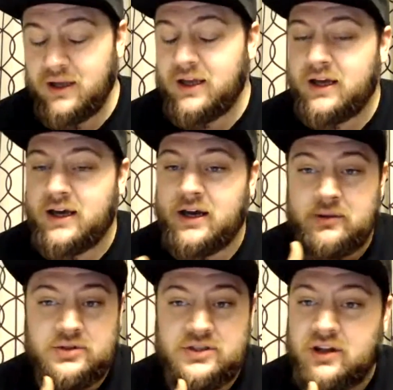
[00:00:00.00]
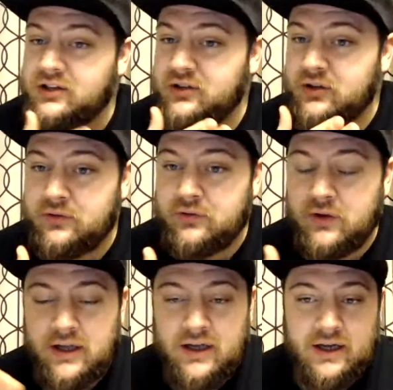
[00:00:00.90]
There was the likes of
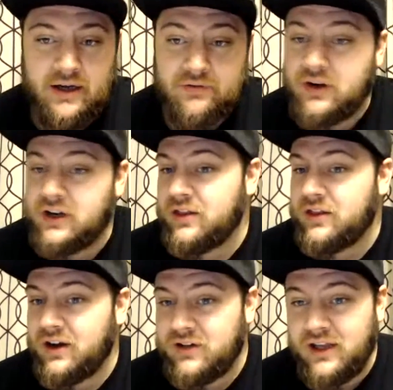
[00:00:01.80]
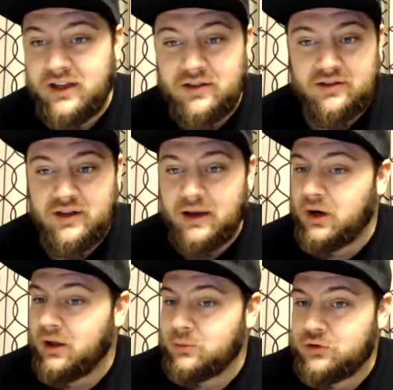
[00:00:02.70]
Friday the 13th, Nightmare on
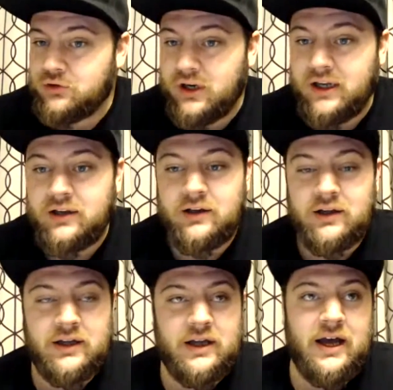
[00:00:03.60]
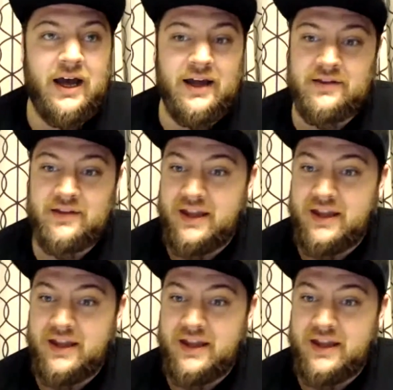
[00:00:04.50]
Elm Street, and then